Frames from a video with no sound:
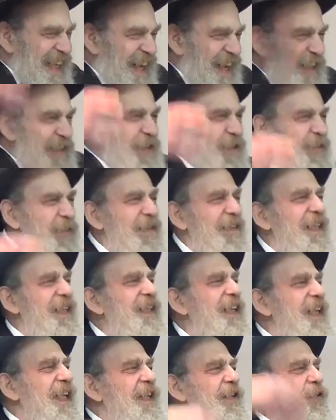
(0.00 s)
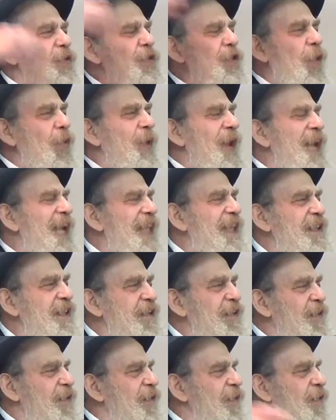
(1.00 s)
hundredth, and to no end
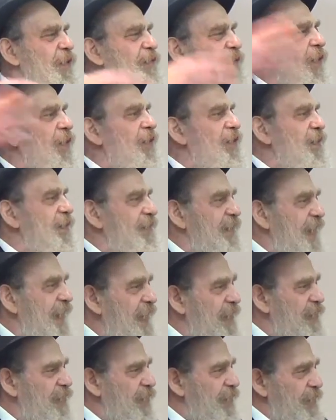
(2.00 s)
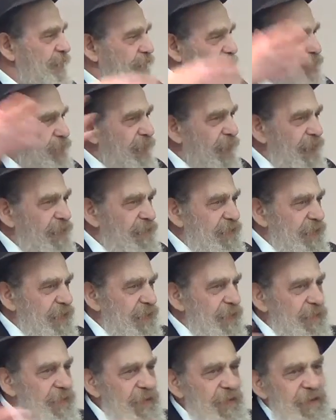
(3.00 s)
of all these angels praising
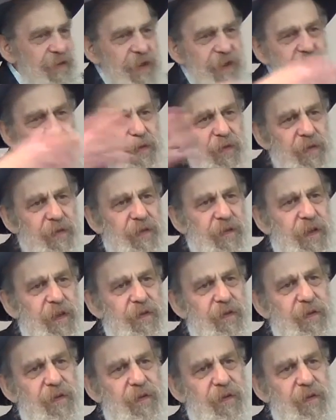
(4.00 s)
him, etc., etc.